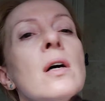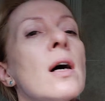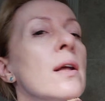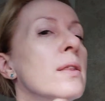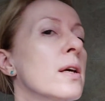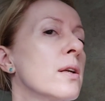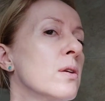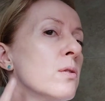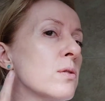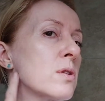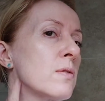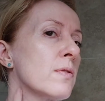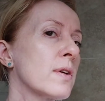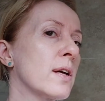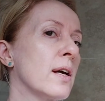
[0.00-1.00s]
And then not
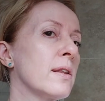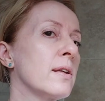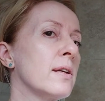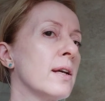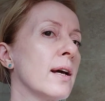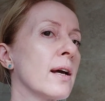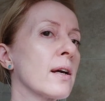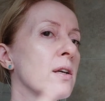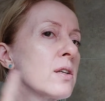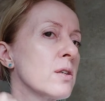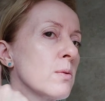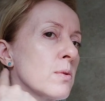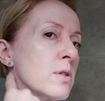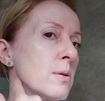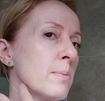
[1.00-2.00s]
to forget the neck. You don't
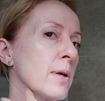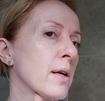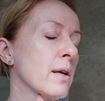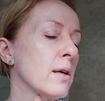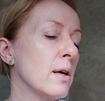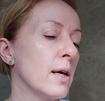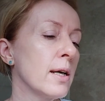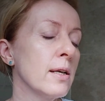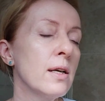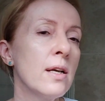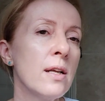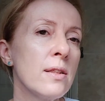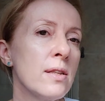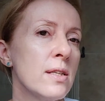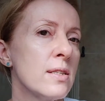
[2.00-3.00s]
want a big line.
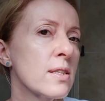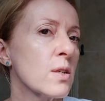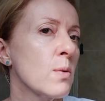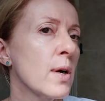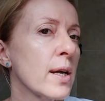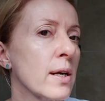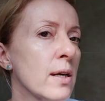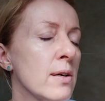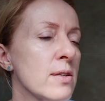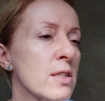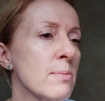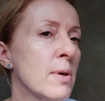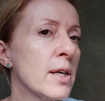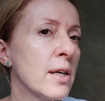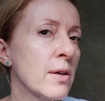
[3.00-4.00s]
This is quite close
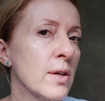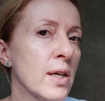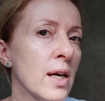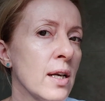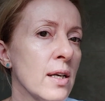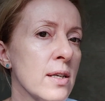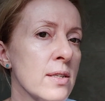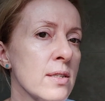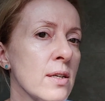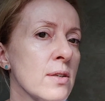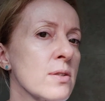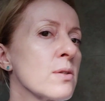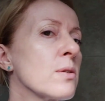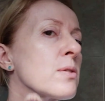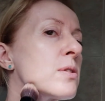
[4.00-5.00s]
to my own colour, so
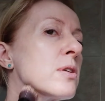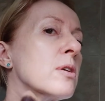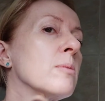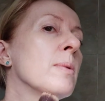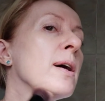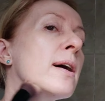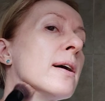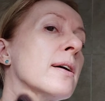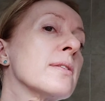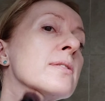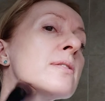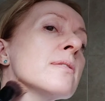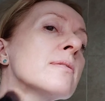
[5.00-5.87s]
it's not too bad.